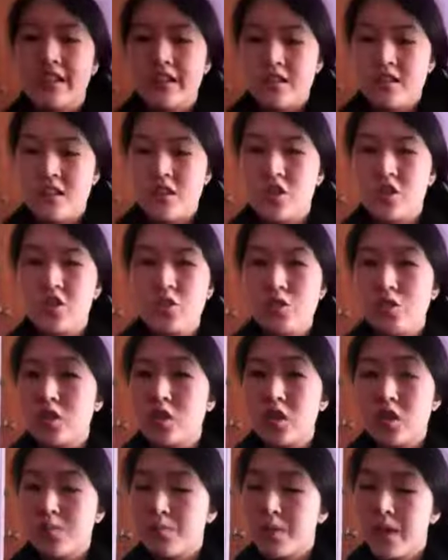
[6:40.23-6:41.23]
nice touch to
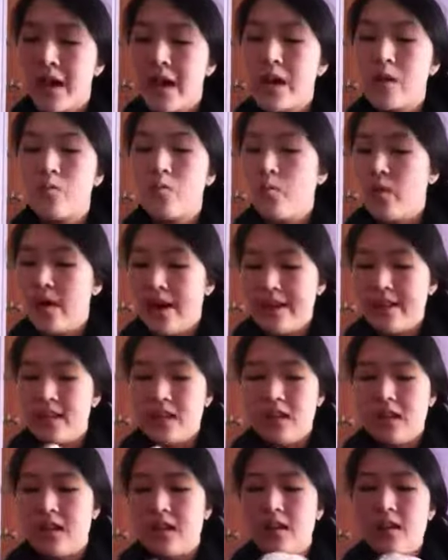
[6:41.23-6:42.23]
this, just plain white
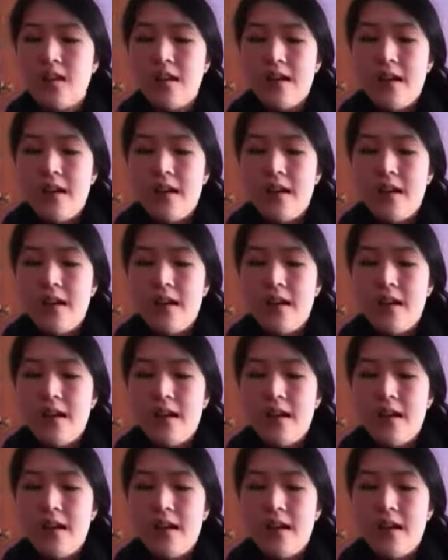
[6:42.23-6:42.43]
tee.